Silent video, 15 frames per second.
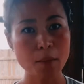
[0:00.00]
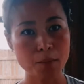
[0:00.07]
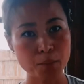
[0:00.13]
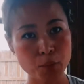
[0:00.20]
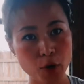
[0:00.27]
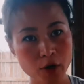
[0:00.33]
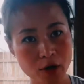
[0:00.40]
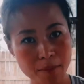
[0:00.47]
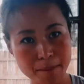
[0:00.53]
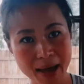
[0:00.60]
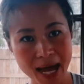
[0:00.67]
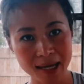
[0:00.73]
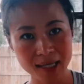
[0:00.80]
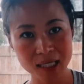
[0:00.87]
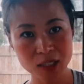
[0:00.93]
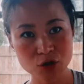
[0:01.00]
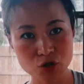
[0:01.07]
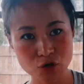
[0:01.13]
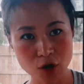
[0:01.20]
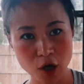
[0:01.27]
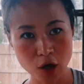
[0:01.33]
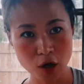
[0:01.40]
put it back into
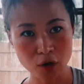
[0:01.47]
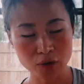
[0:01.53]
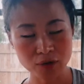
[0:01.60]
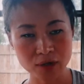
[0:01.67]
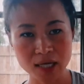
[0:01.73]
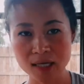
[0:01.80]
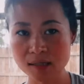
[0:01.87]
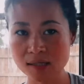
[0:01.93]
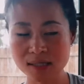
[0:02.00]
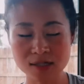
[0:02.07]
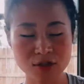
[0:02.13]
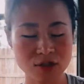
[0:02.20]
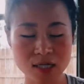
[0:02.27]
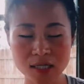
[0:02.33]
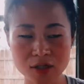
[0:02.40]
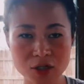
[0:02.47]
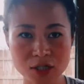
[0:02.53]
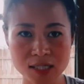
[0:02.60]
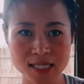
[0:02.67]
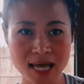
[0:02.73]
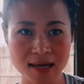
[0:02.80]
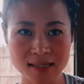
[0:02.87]
the hole. It's just
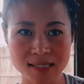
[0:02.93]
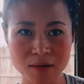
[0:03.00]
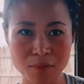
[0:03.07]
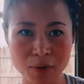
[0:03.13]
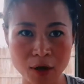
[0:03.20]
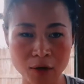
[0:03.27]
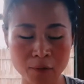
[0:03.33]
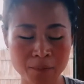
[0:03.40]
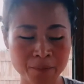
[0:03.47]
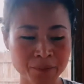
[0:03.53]
that simple.